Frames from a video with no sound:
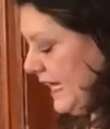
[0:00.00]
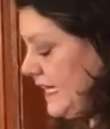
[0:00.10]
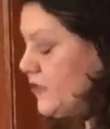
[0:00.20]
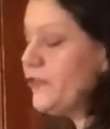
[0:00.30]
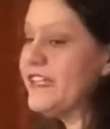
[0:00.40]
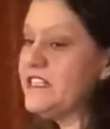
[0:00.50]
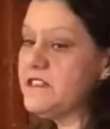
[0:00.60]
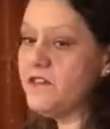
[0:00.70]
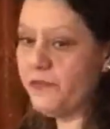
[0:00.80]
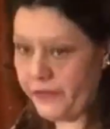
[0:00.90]

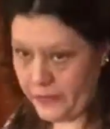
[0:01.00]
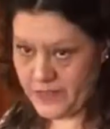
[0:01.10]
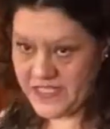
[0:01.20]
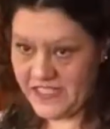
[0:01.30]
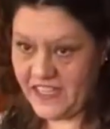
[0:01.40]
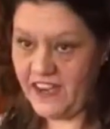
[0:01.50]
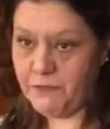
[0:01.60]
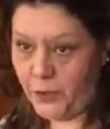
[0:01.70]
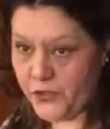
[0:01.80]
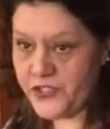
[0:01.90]
increased frequency
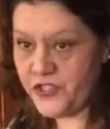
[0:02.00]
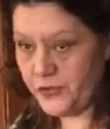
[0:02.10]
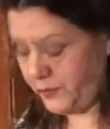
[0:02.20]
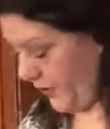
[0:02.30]
of personal